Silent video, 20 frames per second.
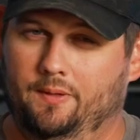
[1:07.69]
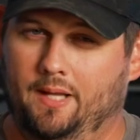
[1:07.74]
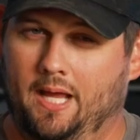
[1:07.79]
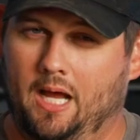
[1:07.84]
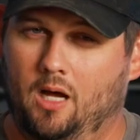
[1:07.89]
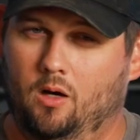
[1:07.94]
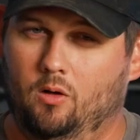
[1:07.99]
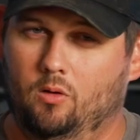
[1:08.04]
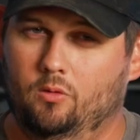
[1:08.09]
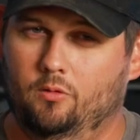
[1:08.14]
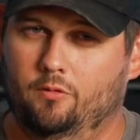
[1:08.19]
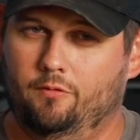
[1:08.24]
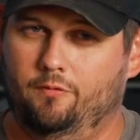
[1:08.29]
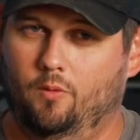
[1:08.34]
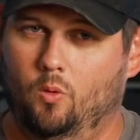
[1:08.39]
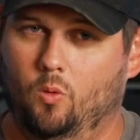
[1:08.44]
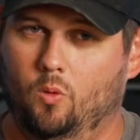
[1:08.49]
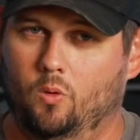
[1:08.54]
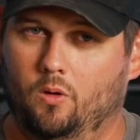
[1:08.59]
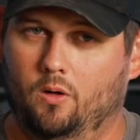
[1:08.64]
now
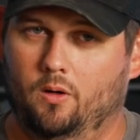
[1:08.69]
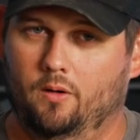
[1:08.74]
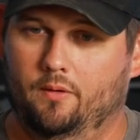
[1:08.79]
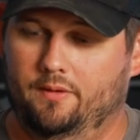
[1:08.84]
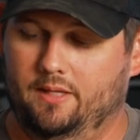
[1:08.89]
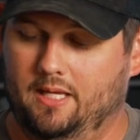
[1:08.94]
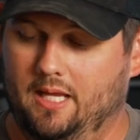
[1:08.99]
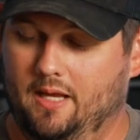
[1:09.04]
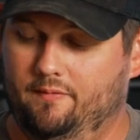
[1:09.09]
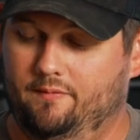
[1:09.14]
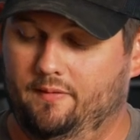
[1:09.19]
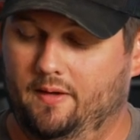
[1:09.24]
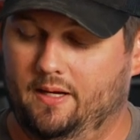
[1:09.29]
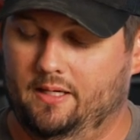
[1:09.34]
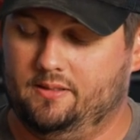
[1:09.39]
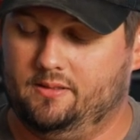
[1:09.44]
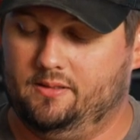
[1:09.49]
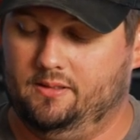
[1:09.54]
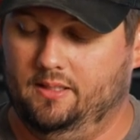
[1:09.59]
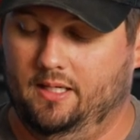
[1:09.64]
for the
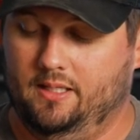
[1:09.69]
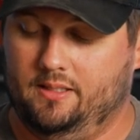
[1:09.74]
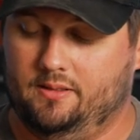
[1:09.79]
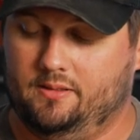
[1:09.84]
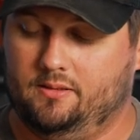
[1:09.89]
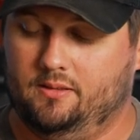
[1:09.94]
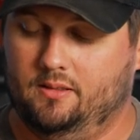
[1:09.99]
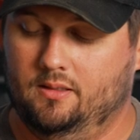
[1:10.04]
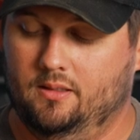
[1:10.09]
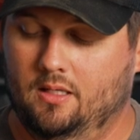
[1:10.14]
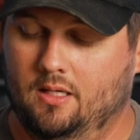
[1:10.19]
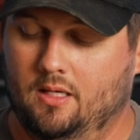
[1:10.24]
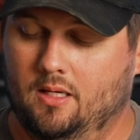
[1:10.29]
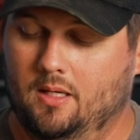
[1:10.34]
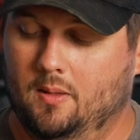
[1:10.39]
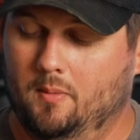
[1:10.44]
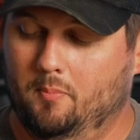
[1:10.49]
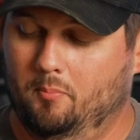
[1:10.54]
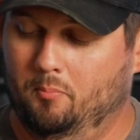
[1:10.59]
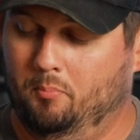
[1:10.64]
FX6,
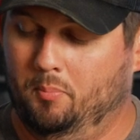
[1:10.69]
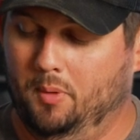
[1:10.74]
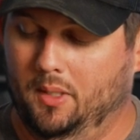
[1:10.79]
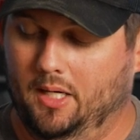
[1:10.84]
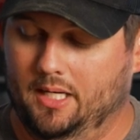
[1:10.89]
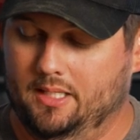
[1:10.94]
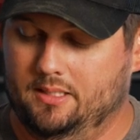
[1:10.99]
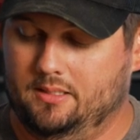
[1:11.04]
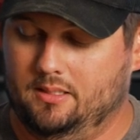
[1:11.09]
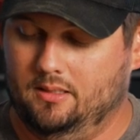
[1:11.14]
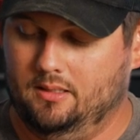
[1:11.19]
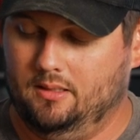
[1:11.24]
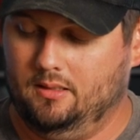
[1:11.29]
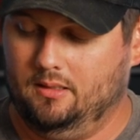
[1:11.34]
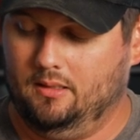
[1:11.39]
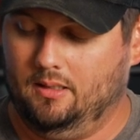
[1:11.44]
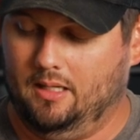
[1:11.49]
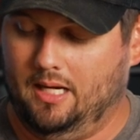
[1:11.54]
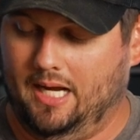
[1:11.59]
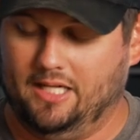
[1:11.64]
but
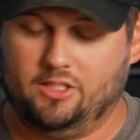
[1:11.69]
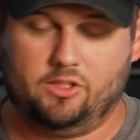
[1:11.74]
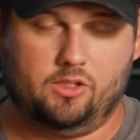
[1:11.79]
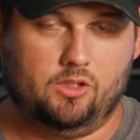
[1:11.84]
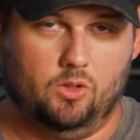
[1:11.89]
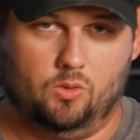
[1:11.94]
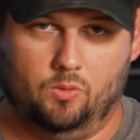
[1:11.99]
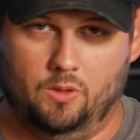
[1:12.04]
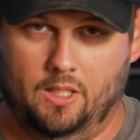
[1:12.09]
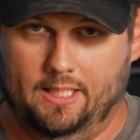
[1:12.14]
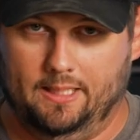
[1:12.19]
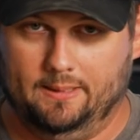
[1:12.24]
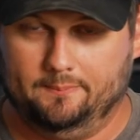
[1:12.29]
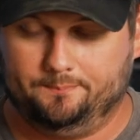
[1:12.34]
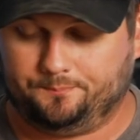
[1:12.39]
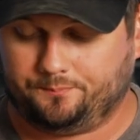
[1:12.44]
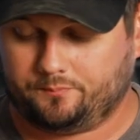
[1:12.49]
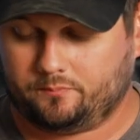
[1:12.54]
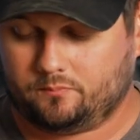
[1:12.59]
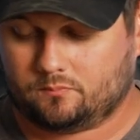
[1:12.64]
I still run it.
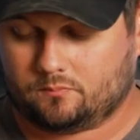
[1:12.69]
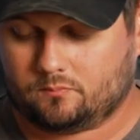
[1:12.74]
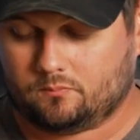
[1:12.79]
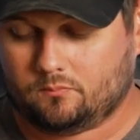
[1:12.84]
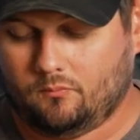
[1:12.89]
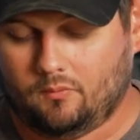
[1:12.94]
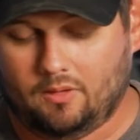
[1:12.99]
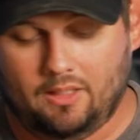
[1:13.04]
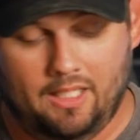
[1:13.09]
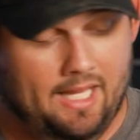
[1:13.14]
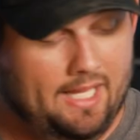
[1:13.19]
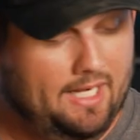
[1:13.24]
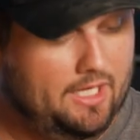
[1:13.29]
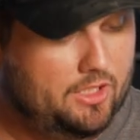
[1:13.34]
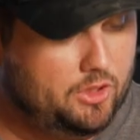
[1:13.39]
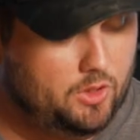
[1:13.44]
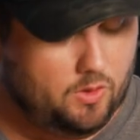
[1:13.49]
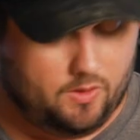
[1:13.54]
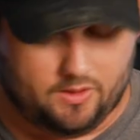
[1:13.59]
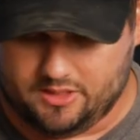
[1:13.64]
And
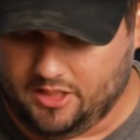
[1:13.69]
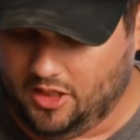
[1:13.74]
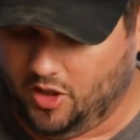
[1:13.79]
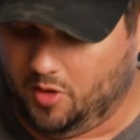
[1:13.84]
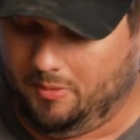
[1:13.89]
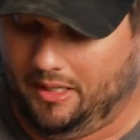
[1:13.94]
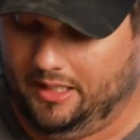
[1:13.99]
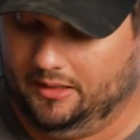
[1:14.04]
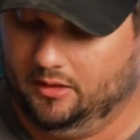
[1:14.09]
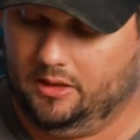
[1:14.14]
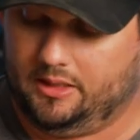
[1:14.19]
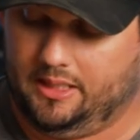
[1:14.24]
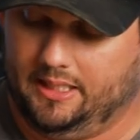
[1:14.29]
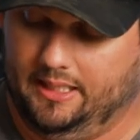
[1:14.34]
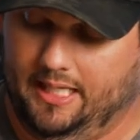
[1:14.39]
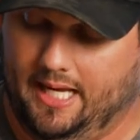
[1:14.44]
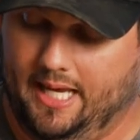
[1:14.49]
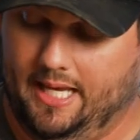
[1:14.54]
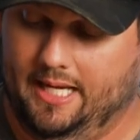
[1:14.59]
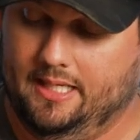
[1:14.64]
as you can tell by
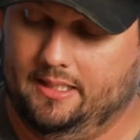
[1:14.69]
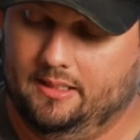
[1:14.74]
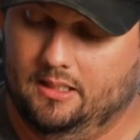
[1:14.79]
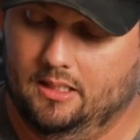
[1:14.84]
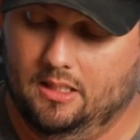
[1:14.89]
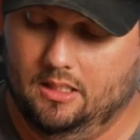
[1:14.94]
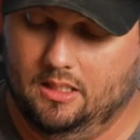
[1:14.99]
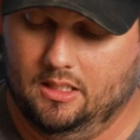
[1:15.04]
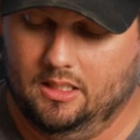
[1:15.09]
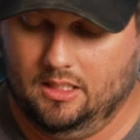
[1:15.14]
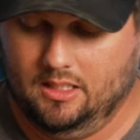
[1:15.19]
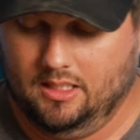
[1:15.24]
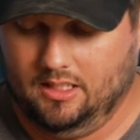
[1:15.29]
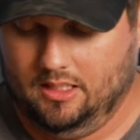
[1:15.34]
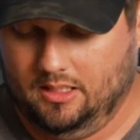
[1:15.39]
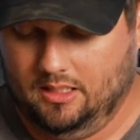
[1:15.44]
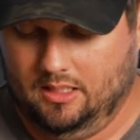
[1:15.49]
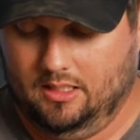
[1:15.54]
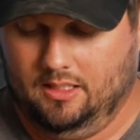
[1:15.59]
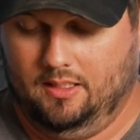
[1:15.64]
looking at it,
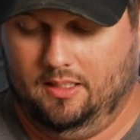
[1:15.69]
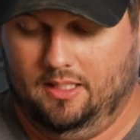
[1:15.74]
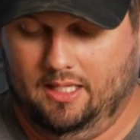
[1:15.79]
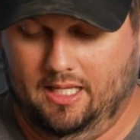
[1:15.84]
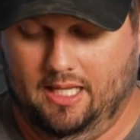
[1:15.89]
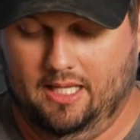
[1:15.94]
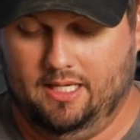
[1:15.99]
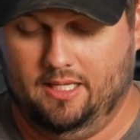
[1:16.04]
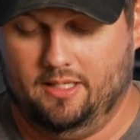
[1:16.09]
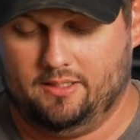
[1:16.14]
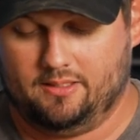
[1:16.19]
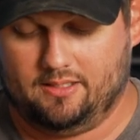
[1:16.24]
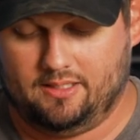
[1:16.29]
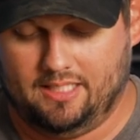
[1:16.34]
it has